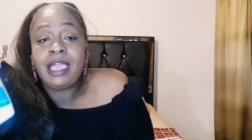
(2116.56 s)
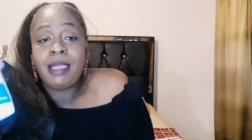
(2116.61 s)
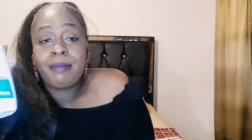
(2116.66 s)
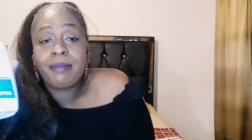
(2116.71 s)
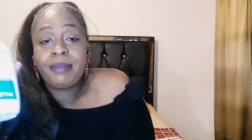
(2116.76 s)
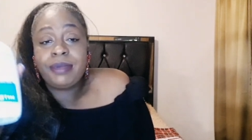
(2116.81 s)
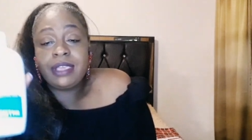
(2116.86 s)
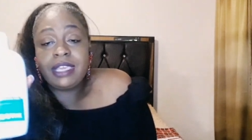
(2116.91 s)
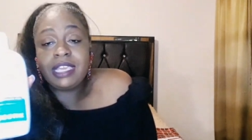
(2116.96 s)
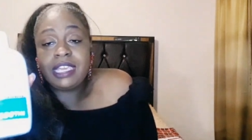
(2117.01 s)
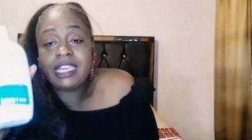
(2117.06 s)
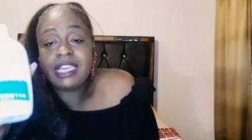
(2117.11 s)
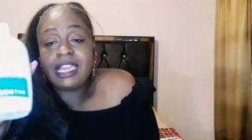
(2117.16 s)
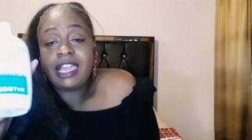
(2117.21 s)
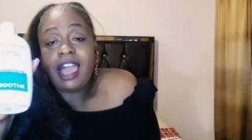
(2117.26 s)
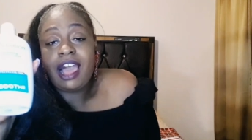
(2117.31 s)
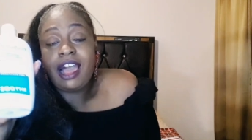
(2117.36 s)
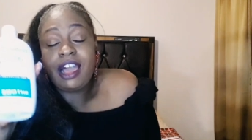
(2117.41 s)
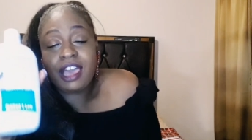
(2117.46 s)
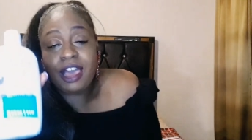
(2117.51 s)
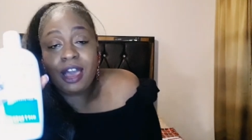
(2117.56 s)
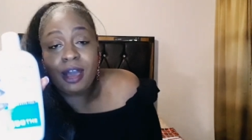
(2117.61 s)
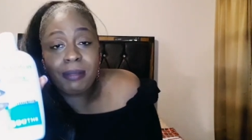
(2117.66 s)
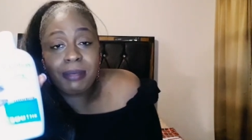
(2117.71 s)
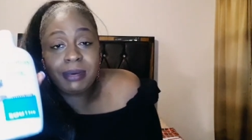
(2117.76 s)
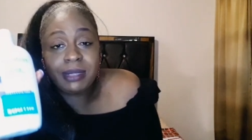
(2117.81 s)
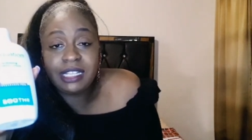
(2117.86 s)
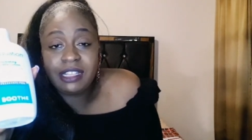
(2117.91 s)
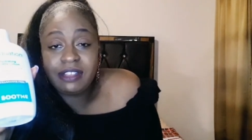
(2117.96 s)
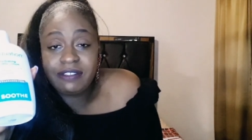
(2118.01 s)
Pick a
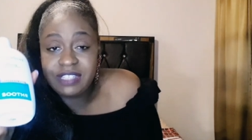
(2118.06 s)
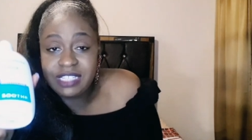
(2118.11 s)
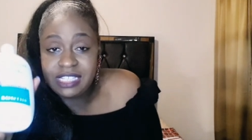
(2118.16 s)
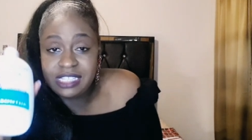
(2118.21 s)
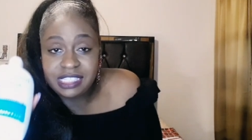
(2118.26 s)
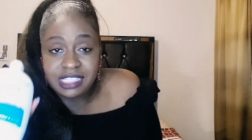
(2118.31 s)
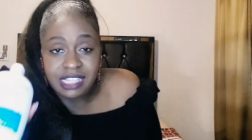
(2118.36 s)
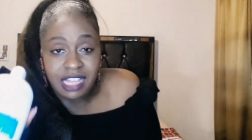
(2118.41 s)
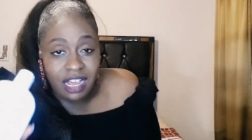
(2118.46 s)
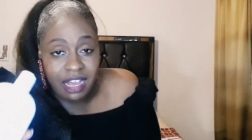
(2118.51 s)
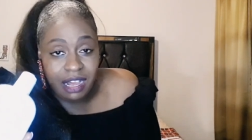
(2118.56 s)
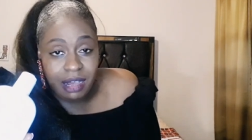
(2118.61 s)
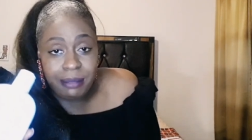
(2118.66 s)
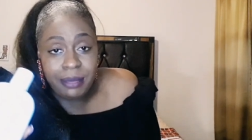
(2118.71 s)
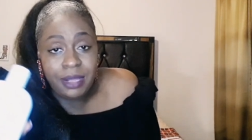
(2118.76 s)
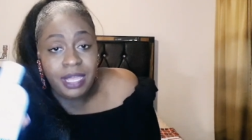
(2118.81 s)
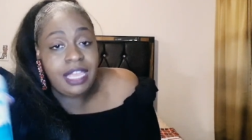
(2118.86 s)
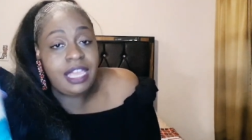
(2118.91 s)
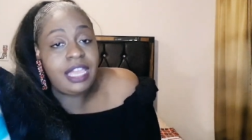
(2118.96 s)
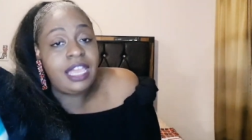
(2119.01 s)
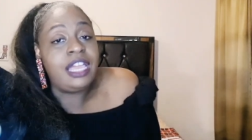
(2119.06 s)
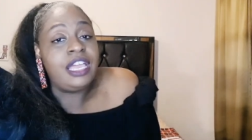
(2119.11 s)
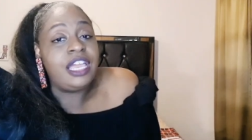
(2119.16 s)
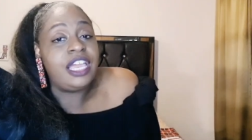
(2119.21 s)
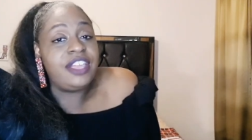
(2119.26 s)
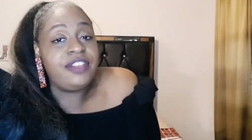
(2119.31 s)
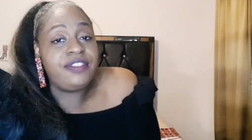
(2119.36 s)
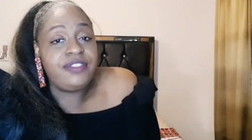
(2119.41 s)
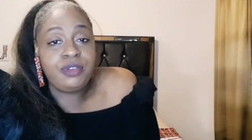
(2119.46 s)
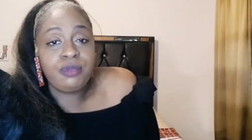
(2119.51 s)
couple of these up.
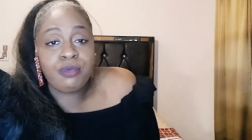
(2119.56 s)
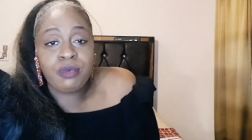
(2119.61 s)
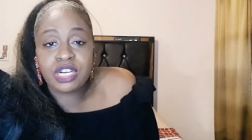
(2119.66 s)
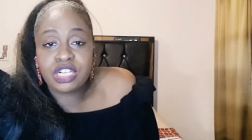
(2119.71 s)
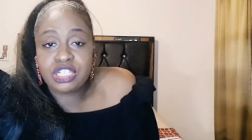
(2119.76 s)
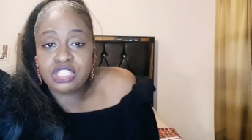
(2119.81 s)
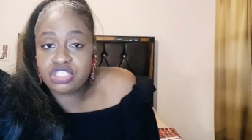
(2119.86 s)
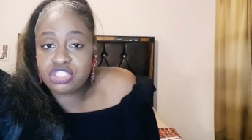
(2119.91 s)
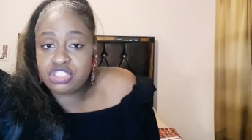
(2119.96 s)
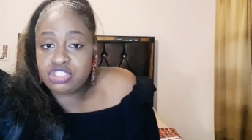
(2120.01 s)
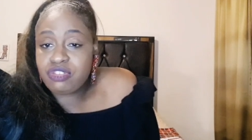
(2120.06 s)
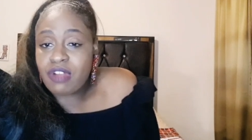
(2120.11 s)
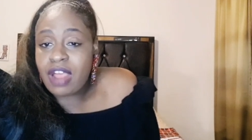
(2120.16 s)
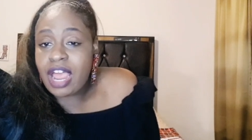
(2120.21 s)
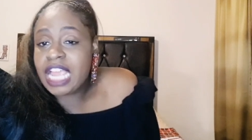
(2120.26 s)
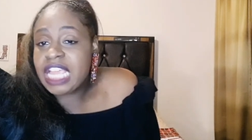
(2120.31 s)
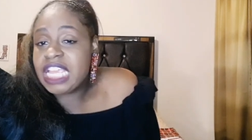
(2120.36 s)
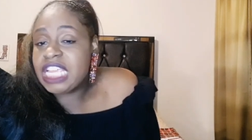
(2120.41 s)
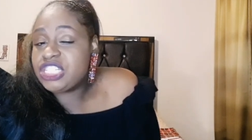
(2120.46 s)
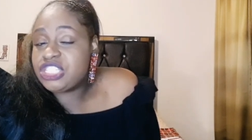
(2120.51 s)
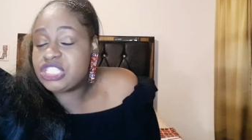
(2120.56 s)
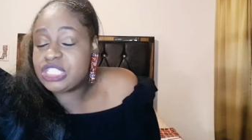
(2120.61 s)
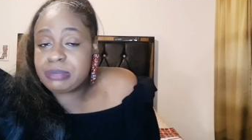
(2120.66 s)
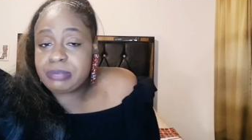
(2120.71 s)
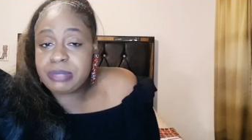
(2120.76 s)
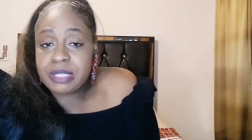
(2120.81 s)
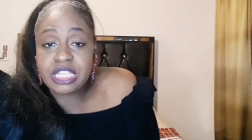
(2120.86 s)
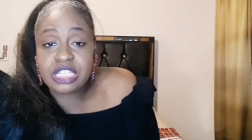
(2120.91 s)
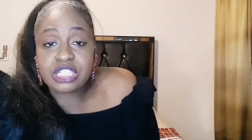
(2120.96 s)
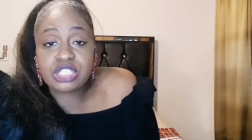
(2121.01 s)
If you want to just try it, just
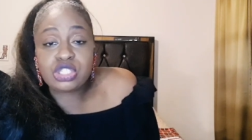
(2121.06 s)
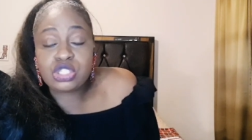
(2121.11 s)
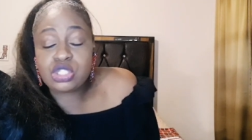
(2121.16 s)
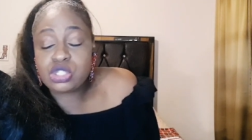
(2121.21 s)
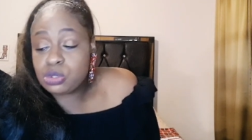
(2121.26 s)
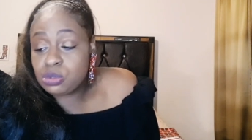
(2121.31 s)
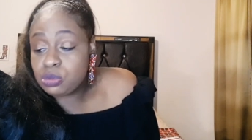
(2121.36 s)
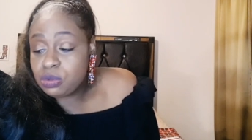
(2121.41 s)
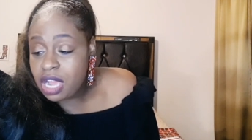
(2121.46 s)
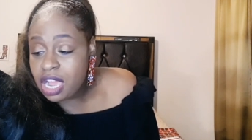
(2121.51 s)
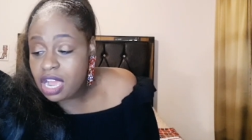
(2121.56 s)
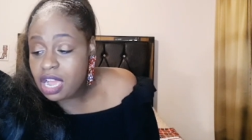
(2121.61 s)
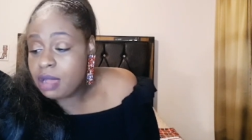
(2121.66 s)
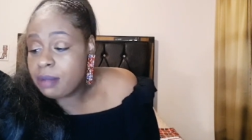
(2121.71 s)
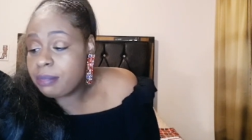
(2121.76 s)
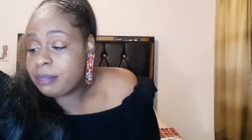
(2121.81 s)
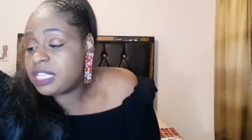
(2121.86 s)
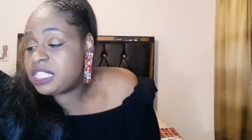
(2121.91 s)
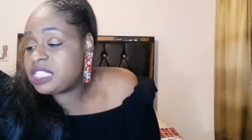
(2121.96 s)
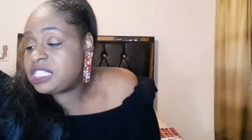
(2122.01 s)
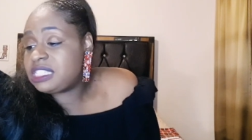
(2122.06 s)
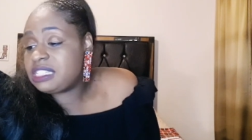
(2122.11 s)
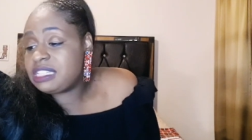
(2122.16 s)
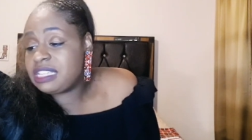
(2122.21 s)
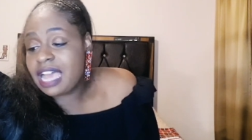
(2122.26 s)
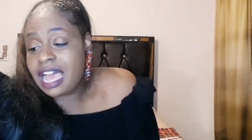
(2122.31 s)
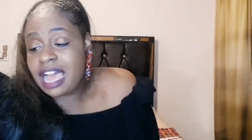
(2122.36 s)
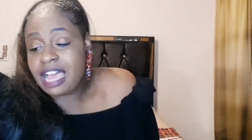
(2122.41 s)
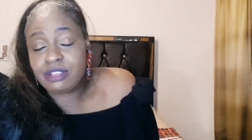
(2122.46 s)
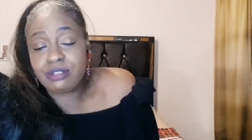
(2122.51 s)
pick two up and see
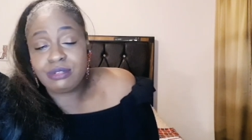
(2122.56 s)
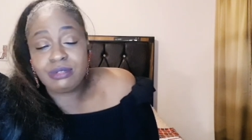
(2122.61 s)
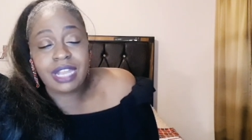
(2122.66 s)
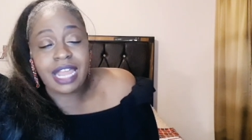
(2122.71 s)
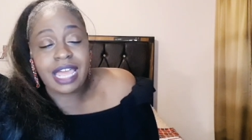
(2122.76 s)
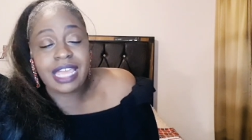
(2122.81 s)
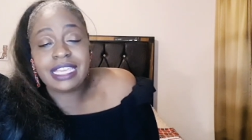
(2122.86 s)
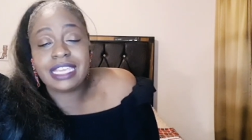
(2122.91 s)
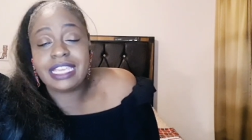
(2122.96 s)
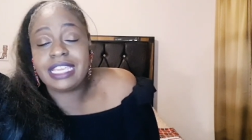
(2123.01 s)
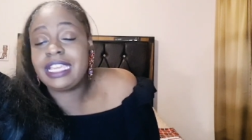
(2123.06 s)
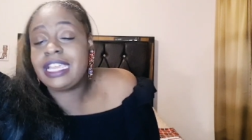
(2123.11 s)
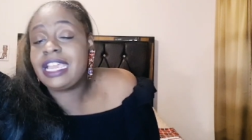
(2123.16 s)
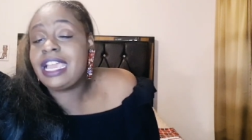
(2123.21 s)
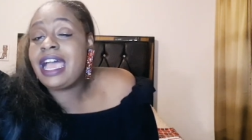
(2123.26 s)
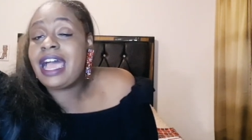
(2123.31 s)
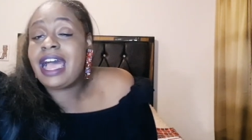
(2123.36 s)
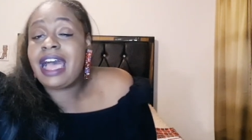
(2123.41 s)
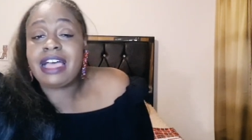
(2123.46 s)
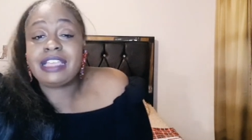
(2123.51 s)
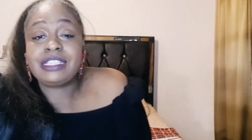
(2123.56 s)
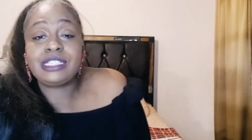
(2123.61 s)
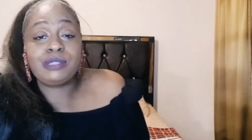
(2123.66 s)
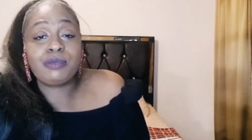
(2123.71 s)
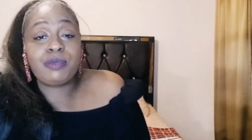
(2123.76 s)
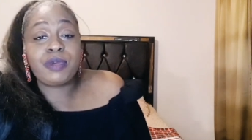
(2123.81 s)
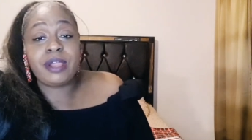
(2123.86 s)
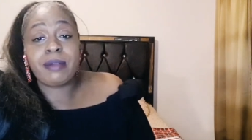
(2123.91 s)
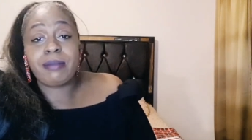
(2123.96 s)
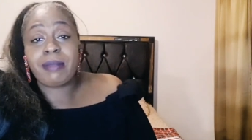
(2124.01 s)
how you like it. I
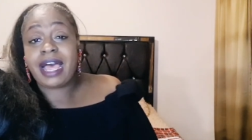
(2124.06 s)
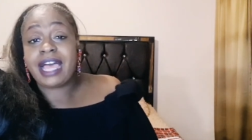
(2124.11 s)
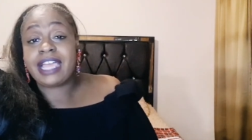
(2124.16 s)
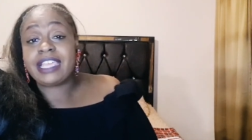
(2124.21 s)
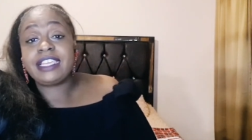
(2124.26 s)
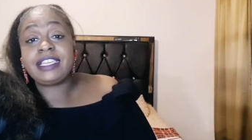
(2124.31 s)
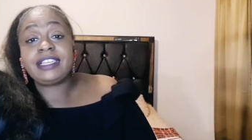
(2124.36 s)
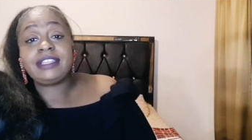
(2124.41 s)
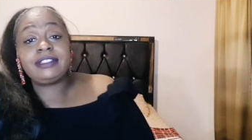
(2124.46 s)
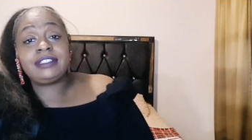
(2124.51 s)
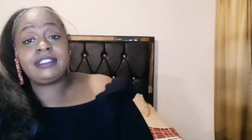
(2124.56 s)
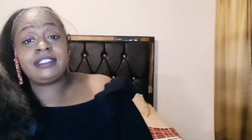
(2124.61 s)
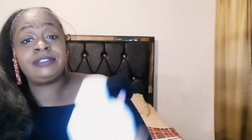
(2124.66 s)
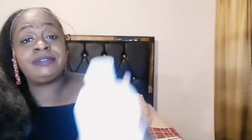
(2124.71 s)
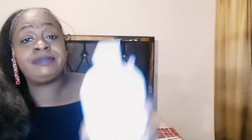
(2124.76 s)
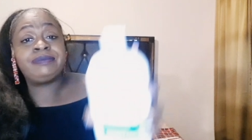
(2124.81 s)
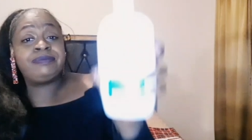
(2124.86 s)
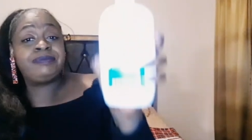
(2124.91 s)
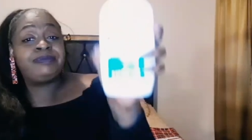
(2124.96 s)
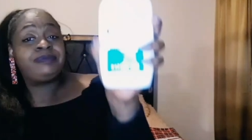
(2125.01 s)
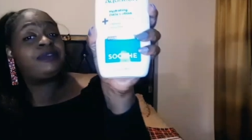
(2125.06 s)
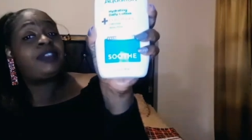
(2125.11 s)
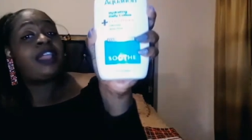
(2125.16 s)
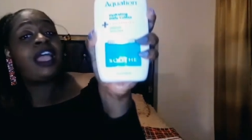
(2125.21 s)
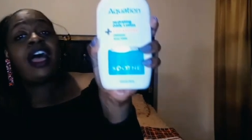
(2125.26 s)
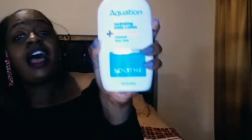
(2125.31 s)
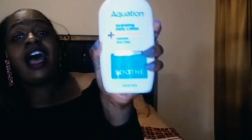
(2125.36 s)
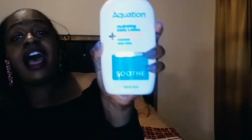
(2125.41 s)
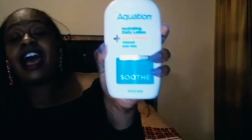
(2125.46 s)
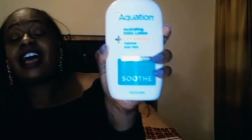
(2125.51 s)
swear by it.
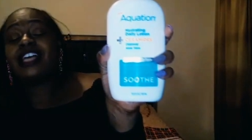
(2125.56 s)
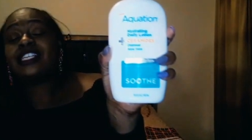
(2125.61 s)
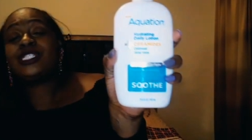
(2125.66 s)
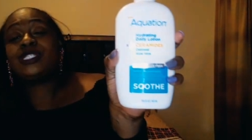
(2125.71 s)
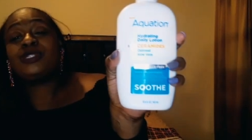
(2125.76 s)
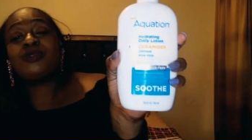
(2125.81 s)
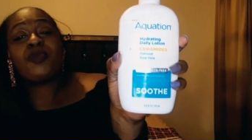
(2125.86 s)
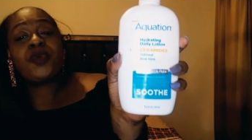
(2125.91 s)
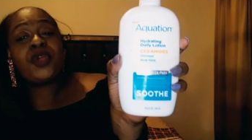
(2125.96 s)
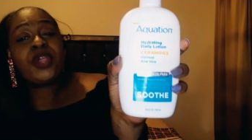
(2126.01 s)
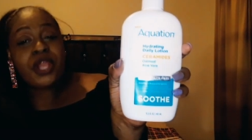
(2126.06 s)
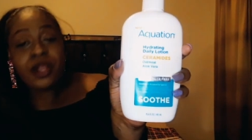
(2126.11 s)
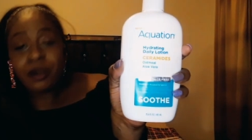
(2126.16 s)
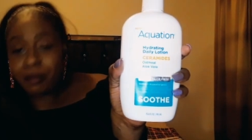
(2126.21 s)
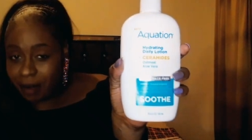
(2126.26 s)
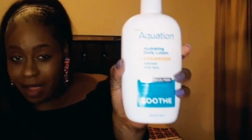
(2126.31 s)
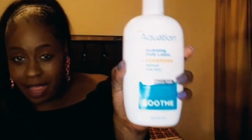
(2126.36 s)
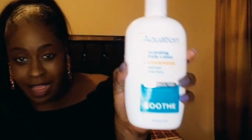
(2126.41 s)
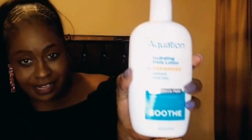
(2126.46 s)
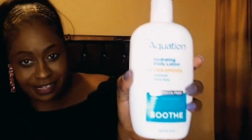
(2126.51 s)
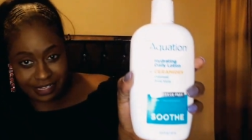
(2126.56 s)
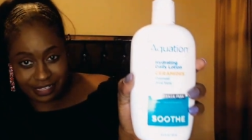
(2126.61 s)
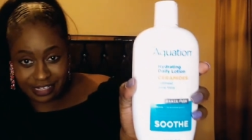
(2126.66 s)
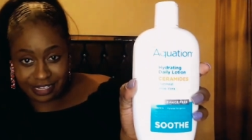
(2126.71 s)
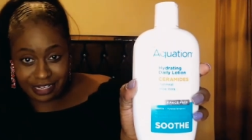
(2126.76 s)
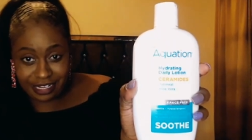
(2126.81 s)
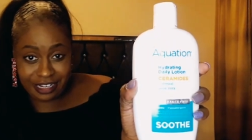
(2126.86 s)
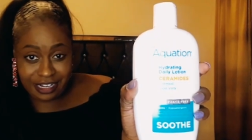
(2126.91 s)
I swear by it.